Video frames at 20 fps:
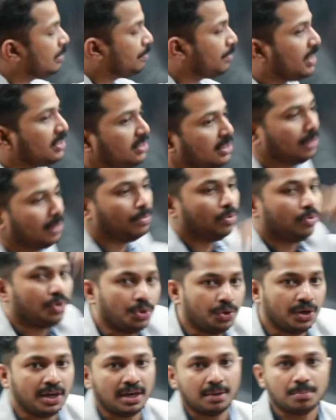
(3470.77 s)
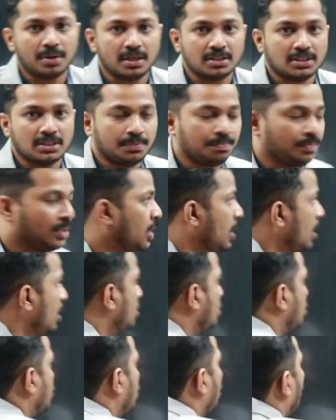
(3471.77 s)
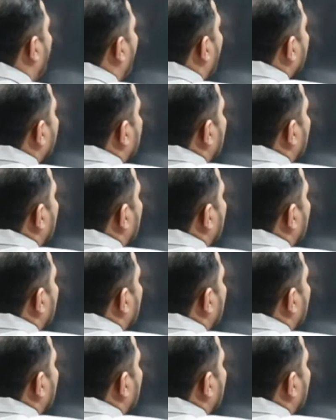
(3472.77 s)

temperature above Curie temperature? So you can